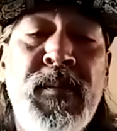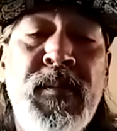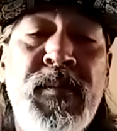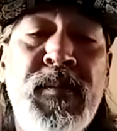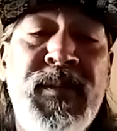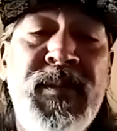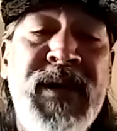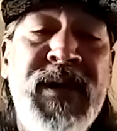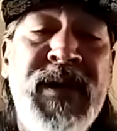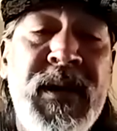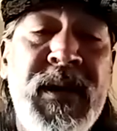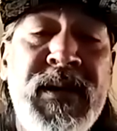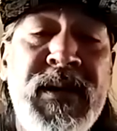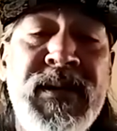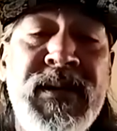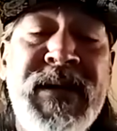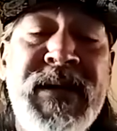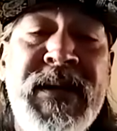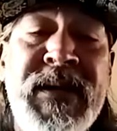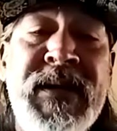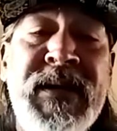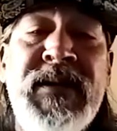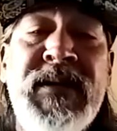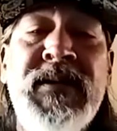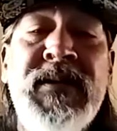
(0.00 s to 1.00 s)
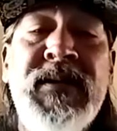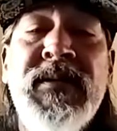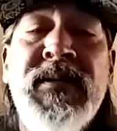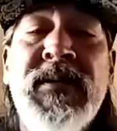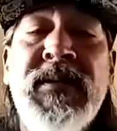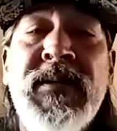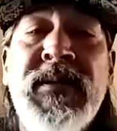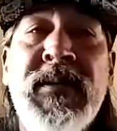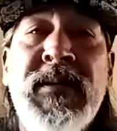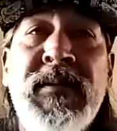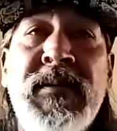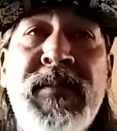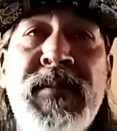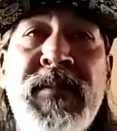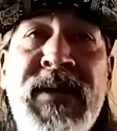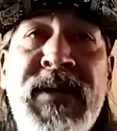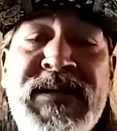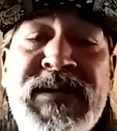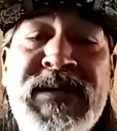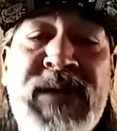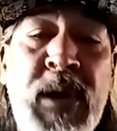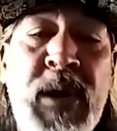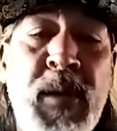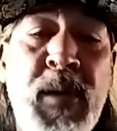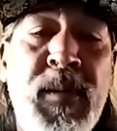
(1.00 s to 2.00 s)
get clean, be
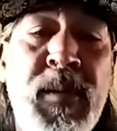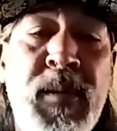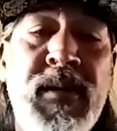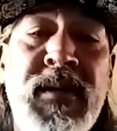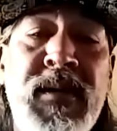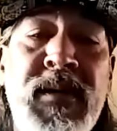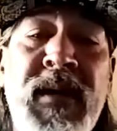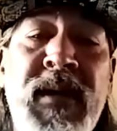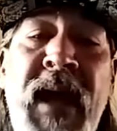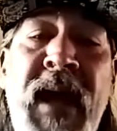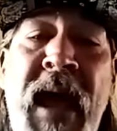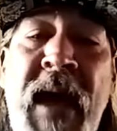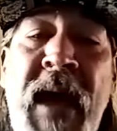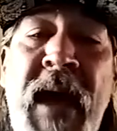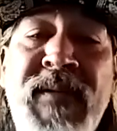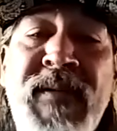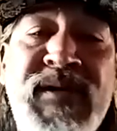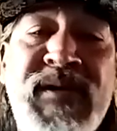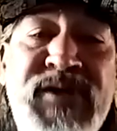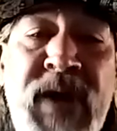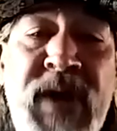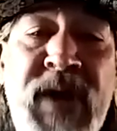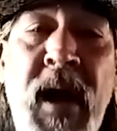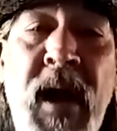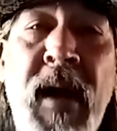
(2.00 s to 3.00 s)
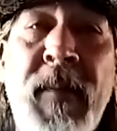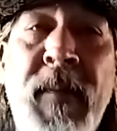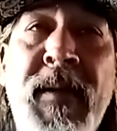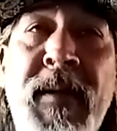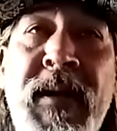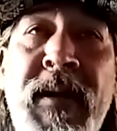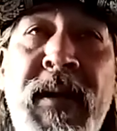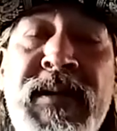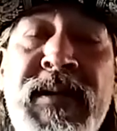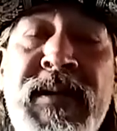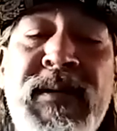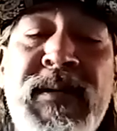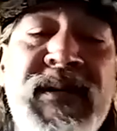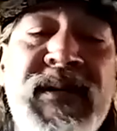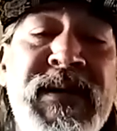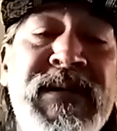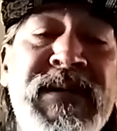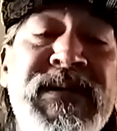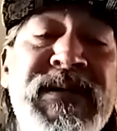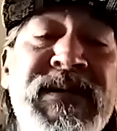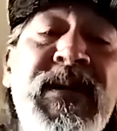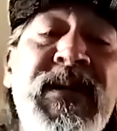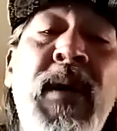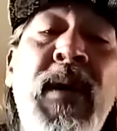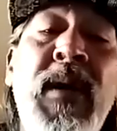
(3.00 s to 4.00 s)
sober, have a job, and do
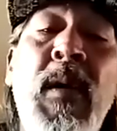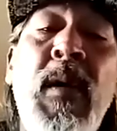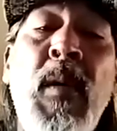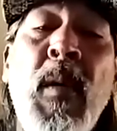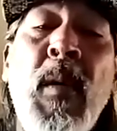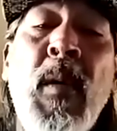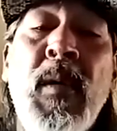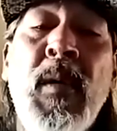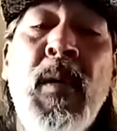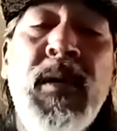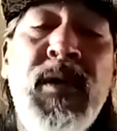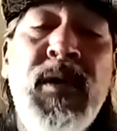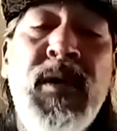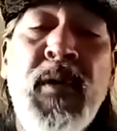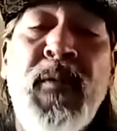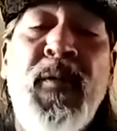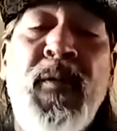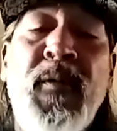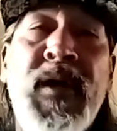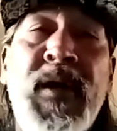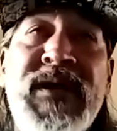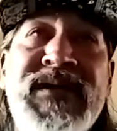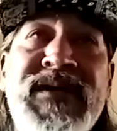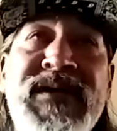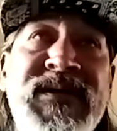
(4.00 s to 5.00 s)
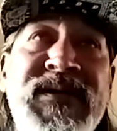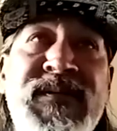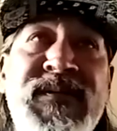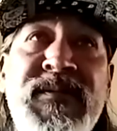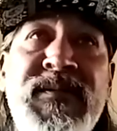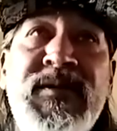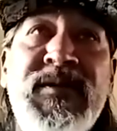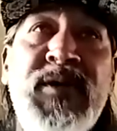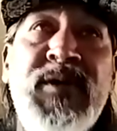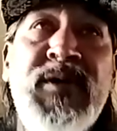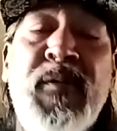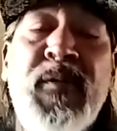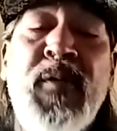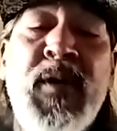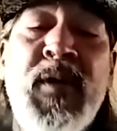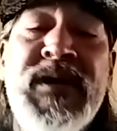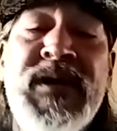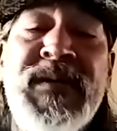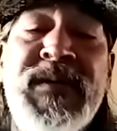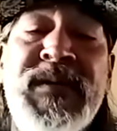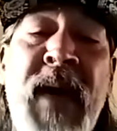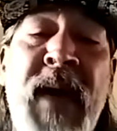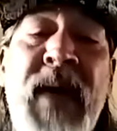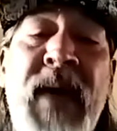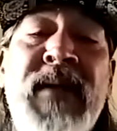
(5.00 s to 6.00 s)
this. No, your voice
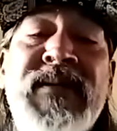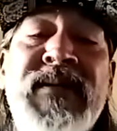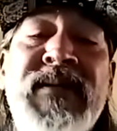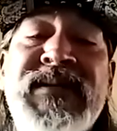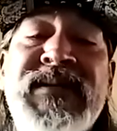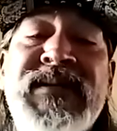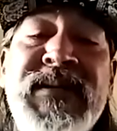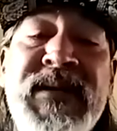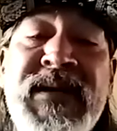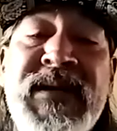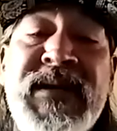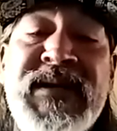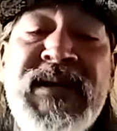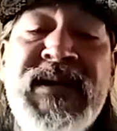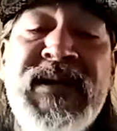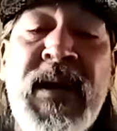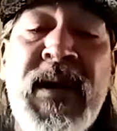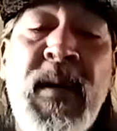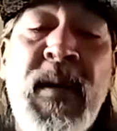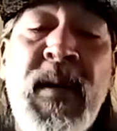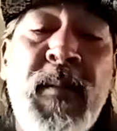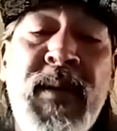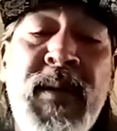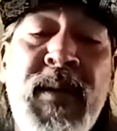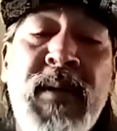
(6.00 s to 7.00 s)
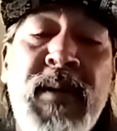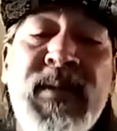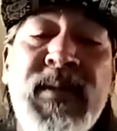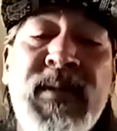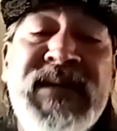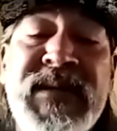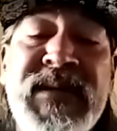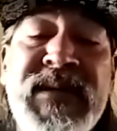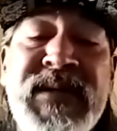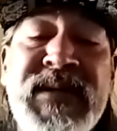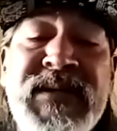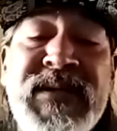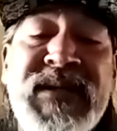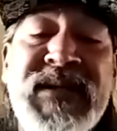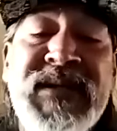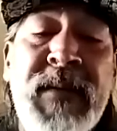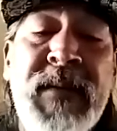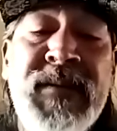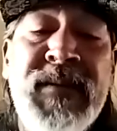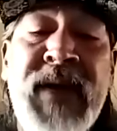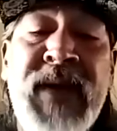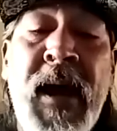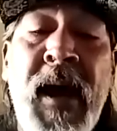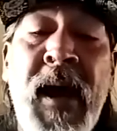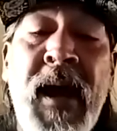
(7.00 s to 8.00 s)
matters in this, but also at the same
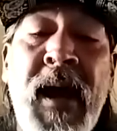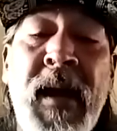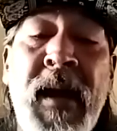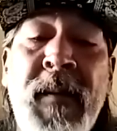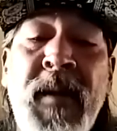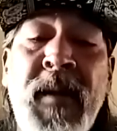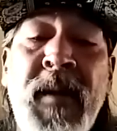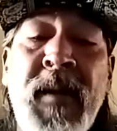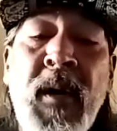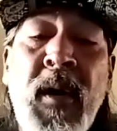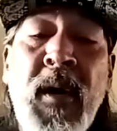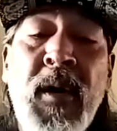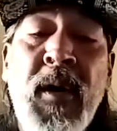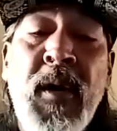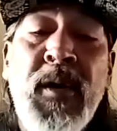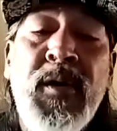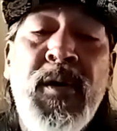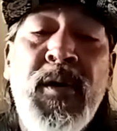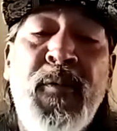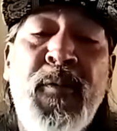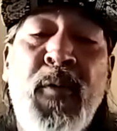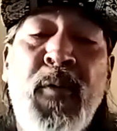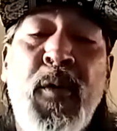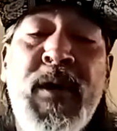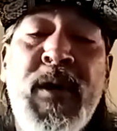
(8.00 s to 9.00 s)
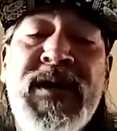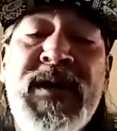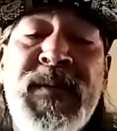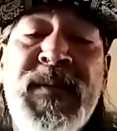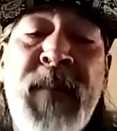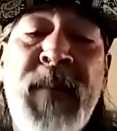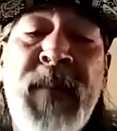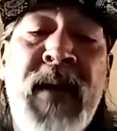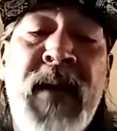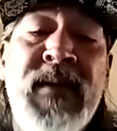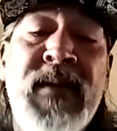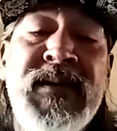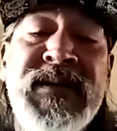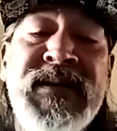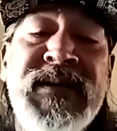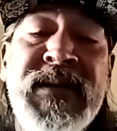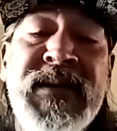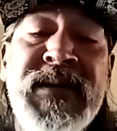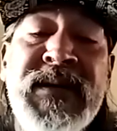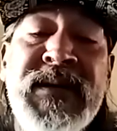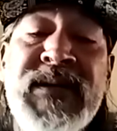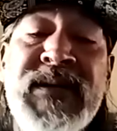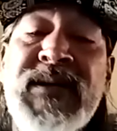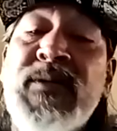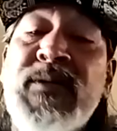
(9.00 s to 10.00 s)
time, your voice matters in
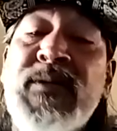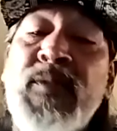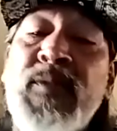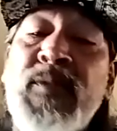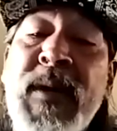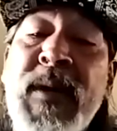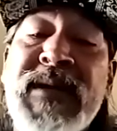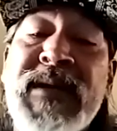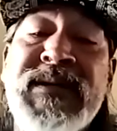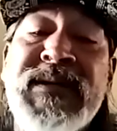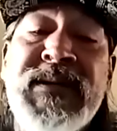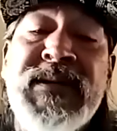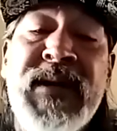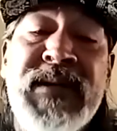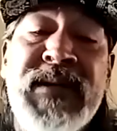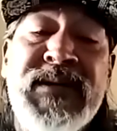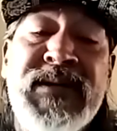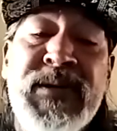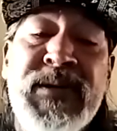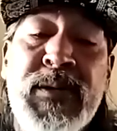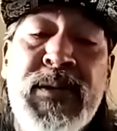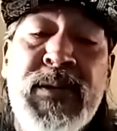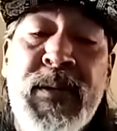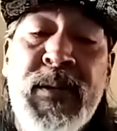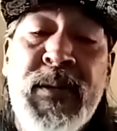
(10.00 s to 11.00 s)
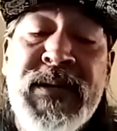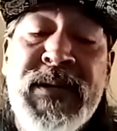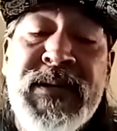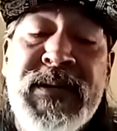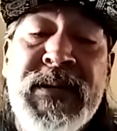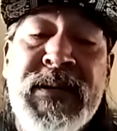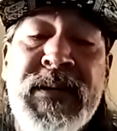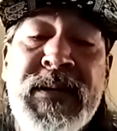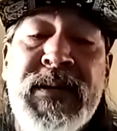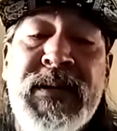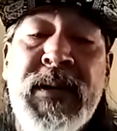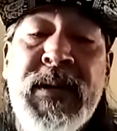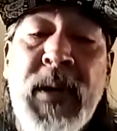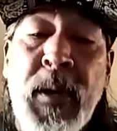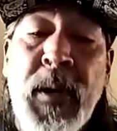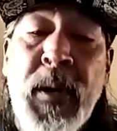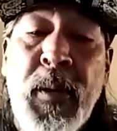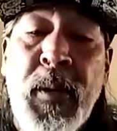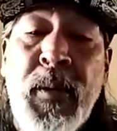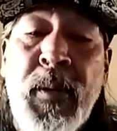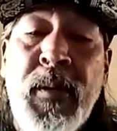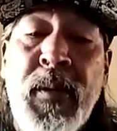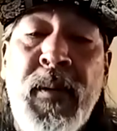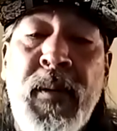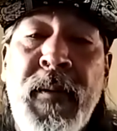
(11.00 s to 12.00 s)
the direction that you're going to go,